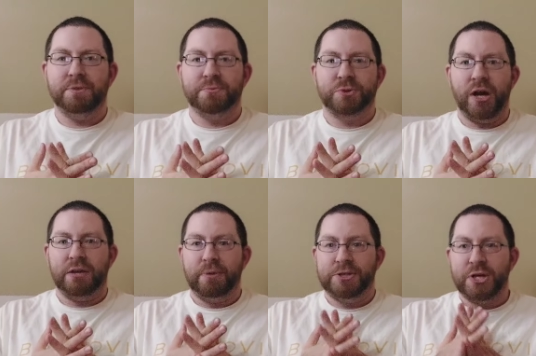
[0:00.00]
subscribe
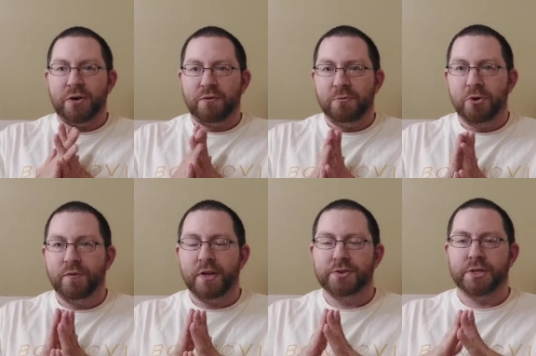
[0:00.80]
to my channel for more
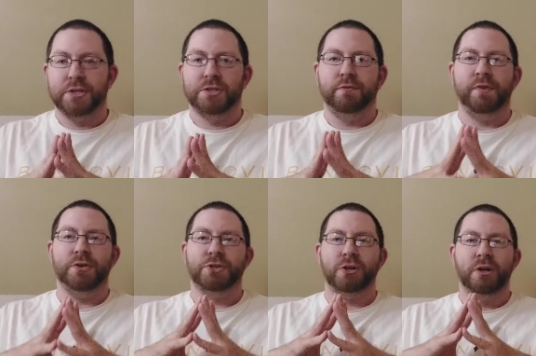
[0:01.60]
videos like this in the
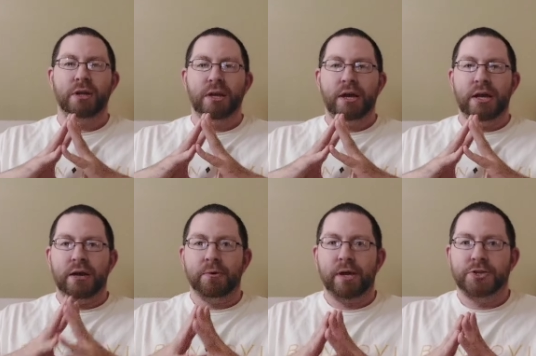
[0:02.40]
future, and I
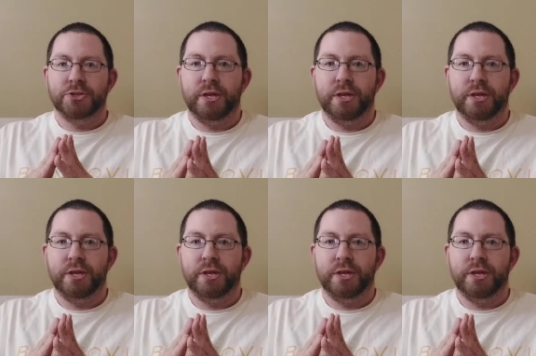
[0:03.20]
will catch you